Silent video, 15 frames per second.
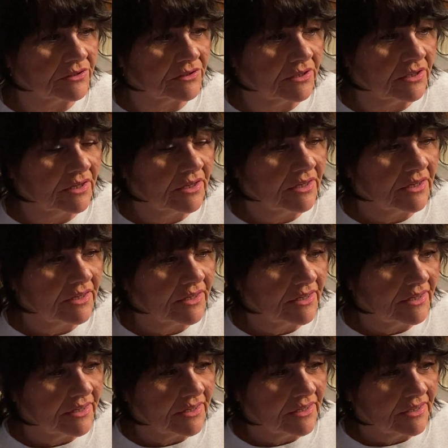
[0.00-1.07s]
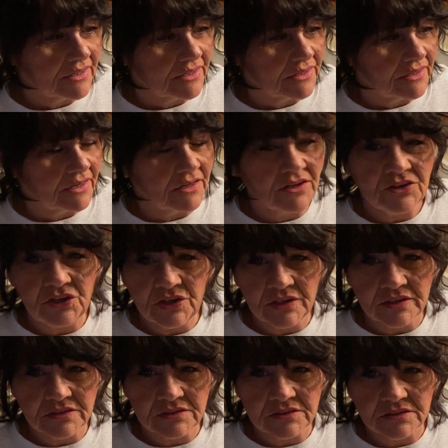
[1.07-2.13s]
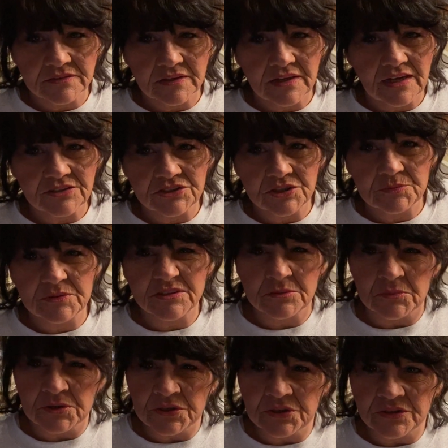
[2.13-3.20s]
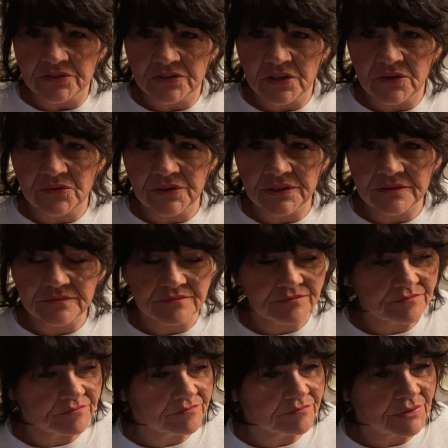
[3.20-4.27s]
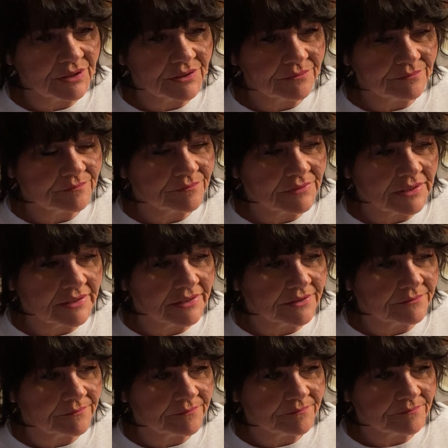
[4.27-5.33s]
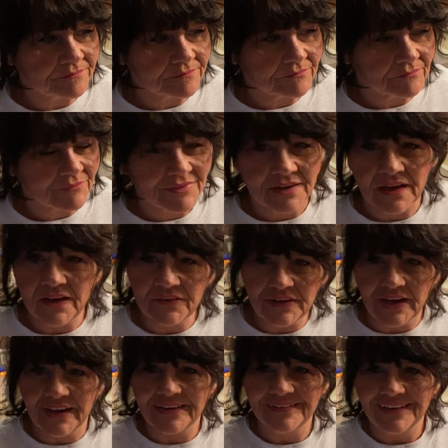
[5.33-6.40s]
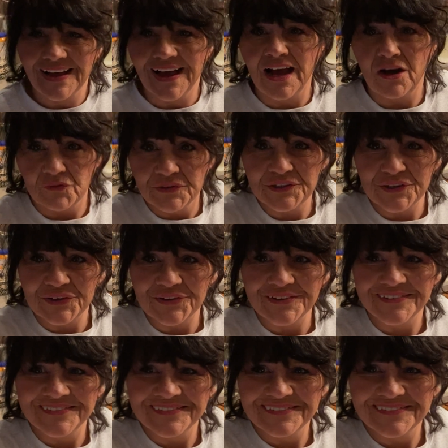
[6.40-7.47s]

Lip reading: and onions. I should have put some onions on it, but I didn't. Okay, I'll return.